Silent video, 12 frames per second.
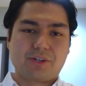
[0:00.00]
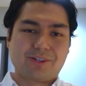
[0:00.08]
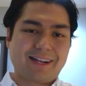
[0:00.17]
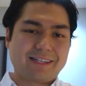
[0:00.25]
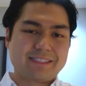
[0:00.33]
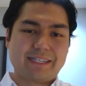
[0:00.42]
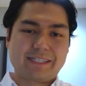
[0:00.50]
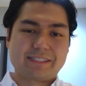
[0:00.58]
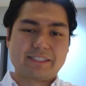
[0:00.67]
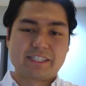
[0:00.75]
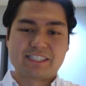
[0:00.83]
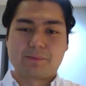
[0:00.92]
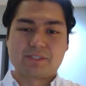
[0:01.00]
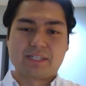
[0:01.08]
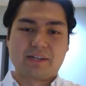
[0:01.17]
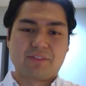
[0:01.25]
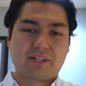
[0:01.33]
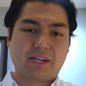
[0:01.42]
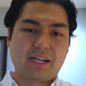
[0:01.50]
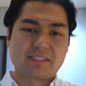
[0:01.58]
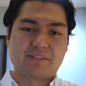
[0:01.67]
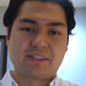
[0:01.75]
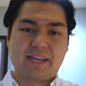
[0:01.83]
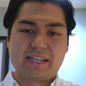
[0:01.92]
you're allowed to take 60% of the cost
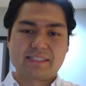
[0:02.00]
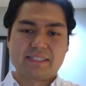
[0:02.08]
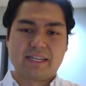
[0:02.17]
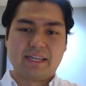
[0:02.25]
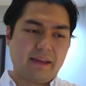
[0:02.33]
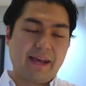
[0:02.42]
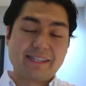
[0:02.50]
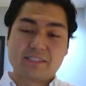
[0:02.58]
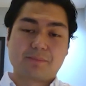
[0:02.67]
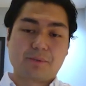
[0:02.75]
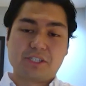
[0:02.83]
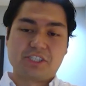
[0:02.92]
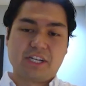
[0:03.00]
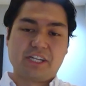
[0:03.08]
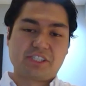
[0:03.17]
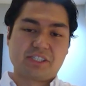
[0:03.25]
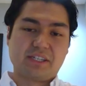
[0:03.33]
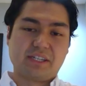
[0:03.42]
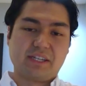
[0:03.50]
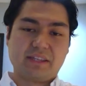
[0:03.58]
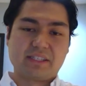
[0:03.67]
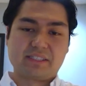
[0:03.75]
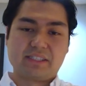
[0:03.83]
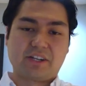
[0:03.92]
of the asset as depreciation in
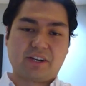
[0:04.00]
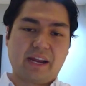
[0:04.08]
this year.